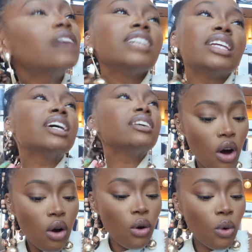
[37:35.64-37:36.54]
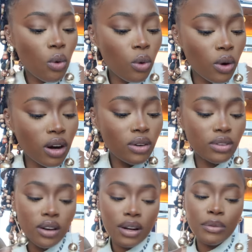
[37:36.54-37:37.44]
I'll take that. Oh
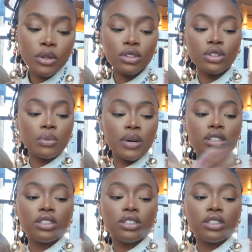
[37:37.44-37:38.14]
no, let me not do too much.